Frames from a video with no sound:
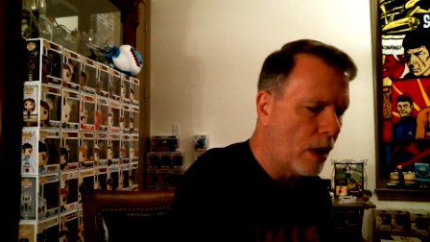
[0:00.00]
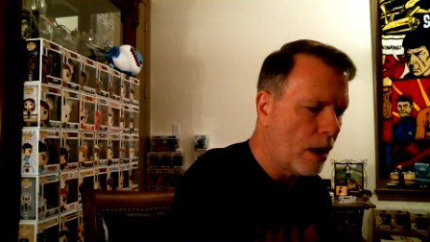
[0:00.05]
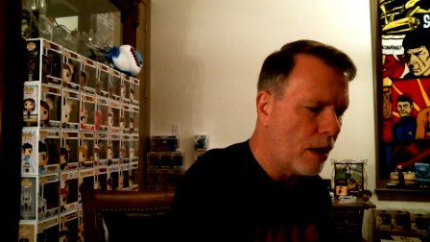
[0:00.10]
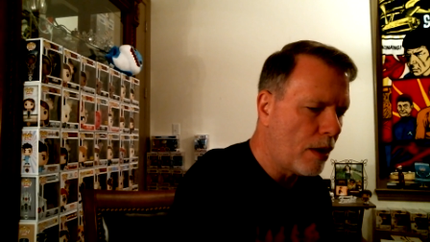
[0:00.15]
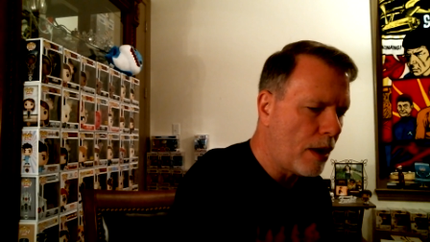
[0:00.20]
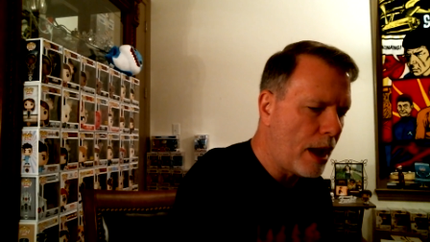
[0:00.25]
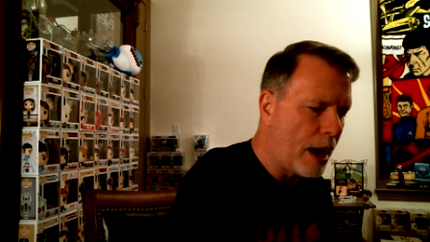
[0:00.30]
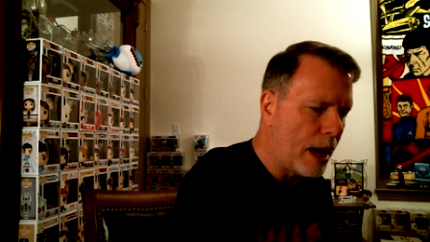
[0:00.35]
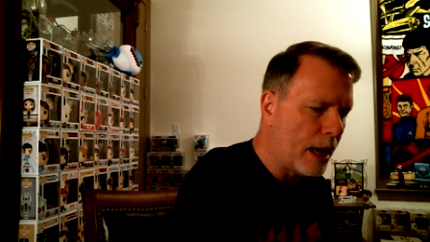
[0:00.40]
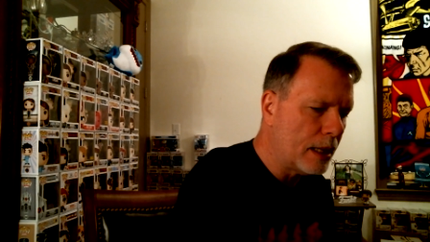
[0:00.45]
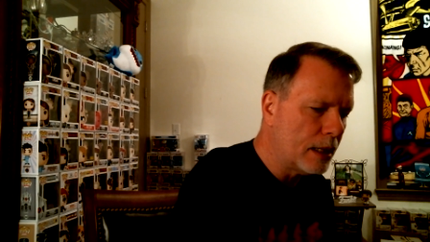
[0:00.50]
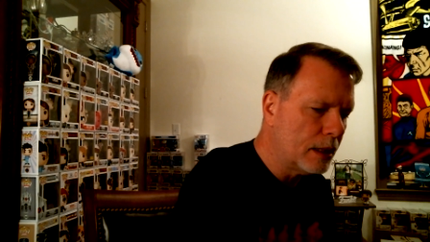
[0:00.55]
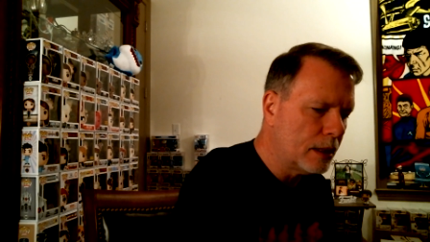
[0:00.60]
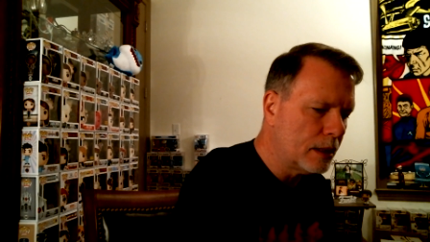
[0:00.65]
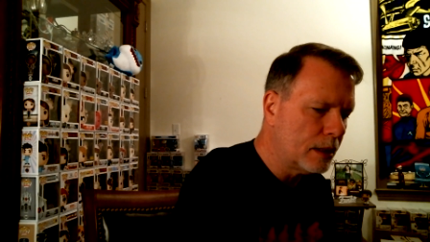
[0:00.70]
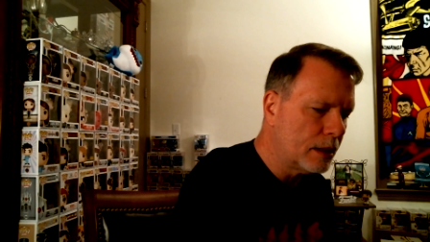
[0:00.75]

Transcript: are at